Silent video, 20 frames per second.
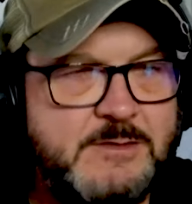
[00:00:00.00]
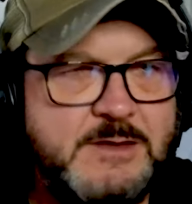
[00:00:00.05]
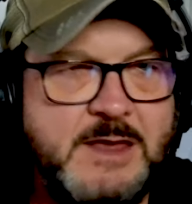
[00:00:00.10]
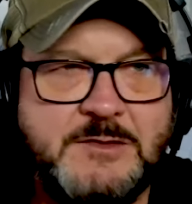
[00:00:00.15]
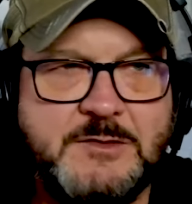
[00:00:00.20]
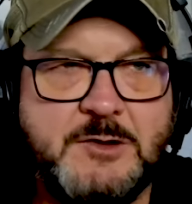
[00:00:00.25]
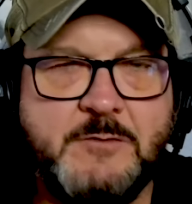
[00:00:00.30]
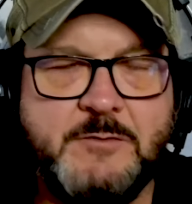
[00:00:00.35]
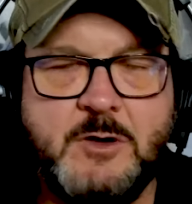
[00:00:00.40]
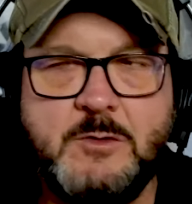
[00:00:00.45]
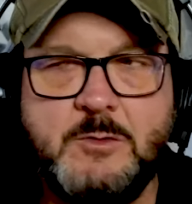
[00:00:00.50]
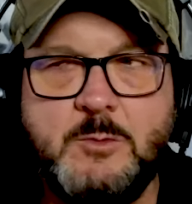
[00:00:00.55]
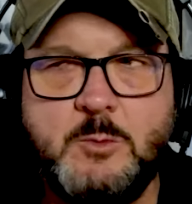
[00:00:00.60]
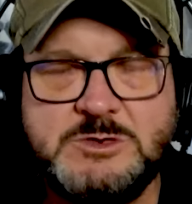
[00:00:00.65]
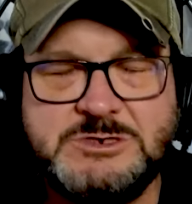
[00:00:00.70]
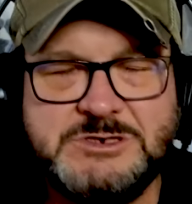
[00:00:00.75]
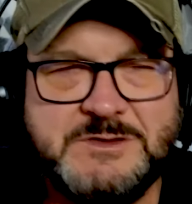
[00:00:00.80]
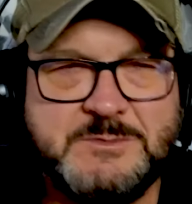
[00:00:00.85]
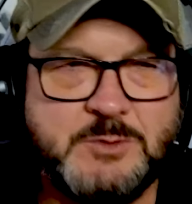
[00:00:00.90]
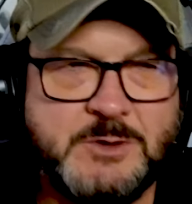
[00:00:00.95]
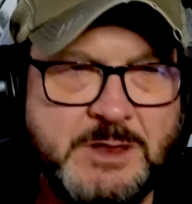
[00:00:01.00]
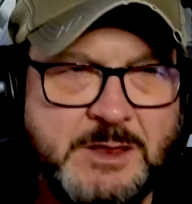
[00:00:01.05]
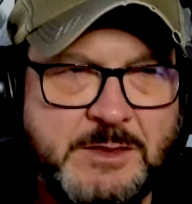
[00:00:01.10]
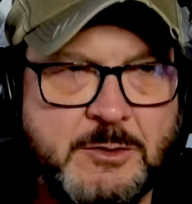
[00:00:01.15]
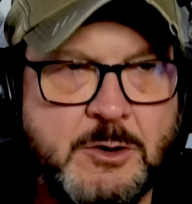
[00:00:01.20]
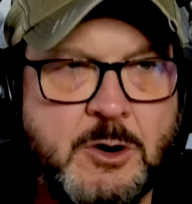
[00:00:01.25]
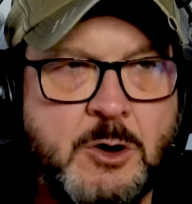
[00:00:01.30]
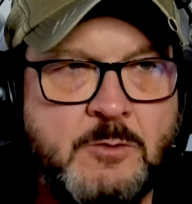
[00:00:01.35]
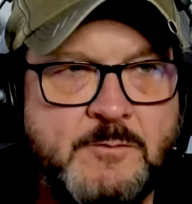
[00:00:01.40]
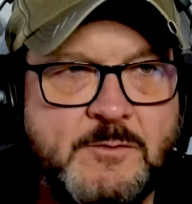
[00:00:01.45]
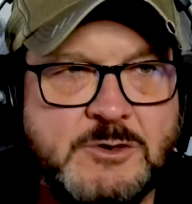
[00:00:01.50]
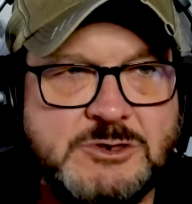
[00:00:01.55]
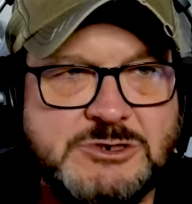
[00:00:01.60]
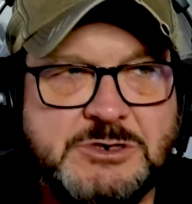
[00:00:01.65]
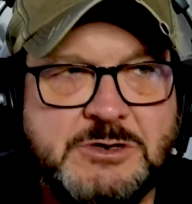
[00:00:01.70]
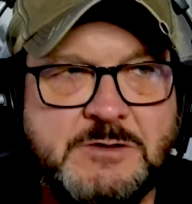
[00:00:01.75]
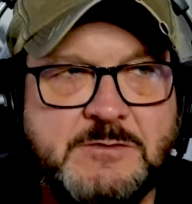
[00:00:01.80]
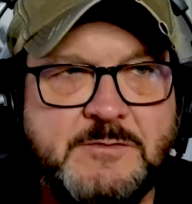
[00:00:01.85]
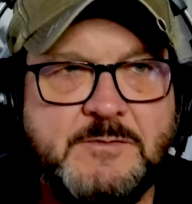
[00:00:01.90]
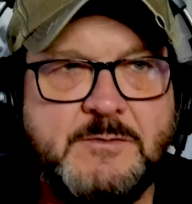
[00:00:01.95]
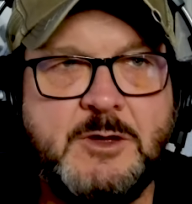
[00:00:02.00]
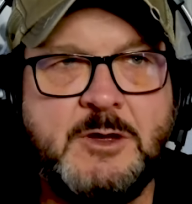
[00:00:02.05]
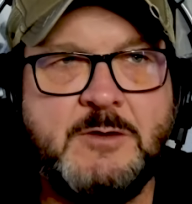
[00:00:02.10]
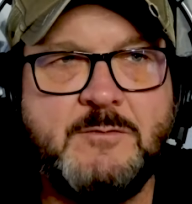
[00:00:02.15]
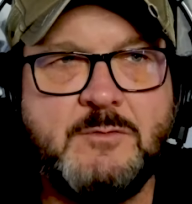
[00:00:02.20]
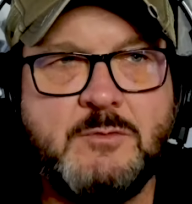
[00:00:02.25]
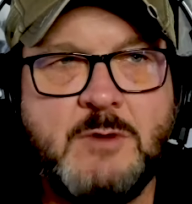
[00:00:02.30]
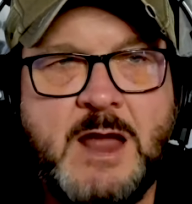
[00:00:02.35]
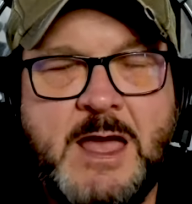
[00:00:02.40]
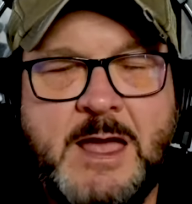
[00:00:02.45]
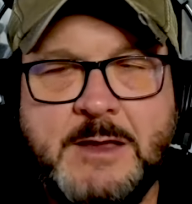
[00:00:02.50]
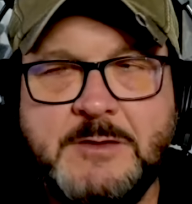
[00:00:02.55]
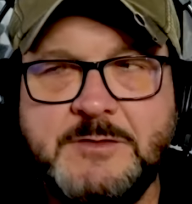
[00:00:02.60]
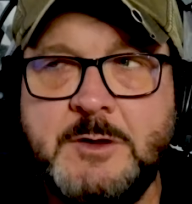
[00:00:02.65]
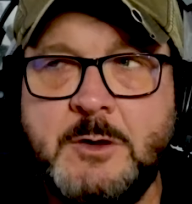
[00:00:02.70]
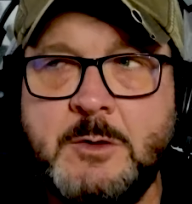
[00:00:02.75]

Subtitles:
takes over, which is really their own version of RAG.